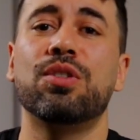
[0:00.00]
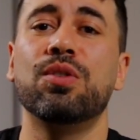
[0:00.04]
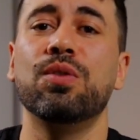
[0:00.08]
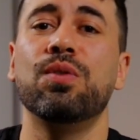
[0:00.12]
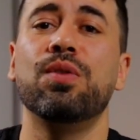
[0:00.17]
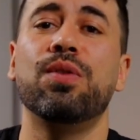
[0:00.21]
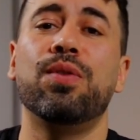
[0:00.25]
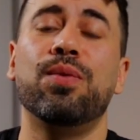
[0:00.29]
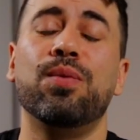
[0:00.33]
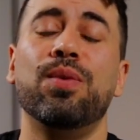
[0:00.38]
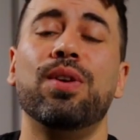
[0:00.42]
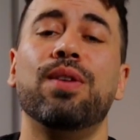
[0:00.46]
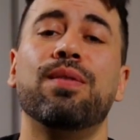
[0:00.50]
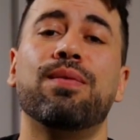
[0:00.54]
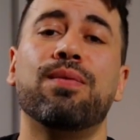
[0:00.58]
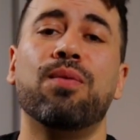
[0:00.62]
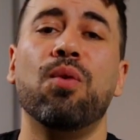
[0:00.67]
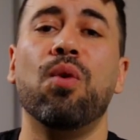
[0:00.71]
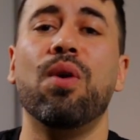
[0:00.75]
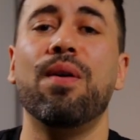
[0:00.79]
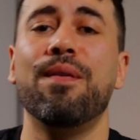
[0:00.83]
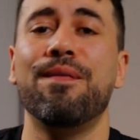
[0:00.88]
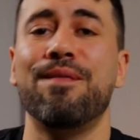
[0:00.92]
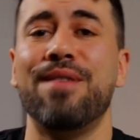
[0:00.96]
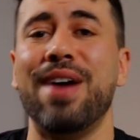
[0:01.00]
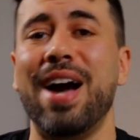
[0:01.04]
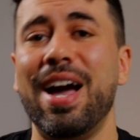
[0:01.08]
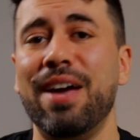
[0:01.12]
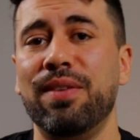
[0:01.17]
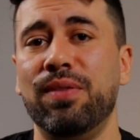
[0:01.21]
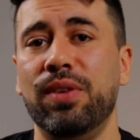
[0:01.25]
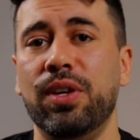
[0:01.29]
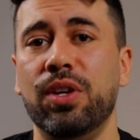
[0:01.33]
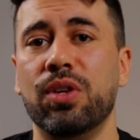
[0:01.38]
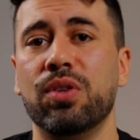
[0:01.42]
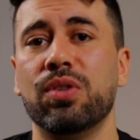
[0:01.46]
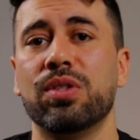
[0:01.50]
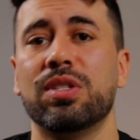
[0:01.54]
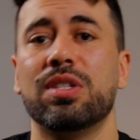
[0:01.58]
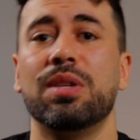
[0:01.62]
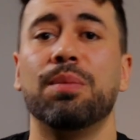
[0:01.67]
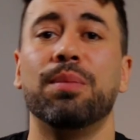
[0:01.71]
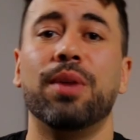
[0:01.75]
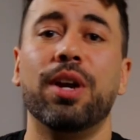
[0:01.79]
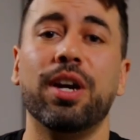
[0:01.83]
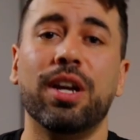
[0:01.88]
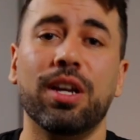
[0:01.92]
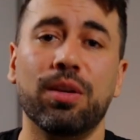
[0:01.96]
2, 3, 4, 5 years,
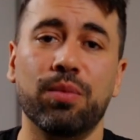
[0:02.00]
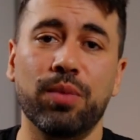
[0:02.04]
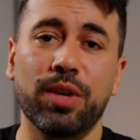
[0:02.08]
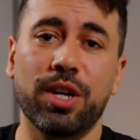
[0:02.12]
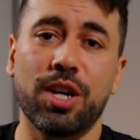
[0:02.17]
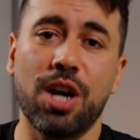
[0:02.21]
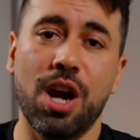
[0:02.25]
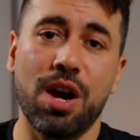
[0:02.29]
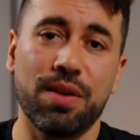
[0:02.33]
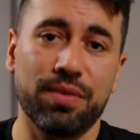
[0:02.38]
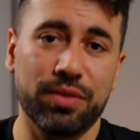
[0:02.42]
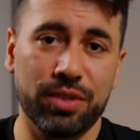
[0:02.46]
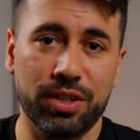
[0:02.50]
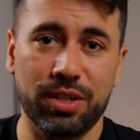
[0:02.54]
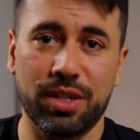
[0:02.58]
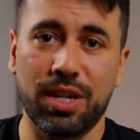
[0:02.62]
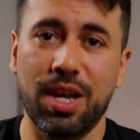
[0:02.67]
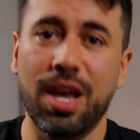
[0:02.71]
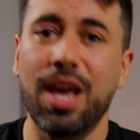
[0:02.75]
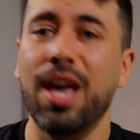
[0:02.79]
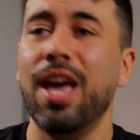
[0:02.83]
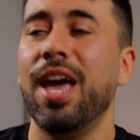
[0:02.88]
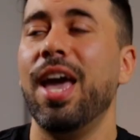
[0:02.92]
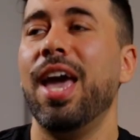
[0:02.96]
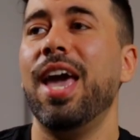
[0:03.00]
the market recovered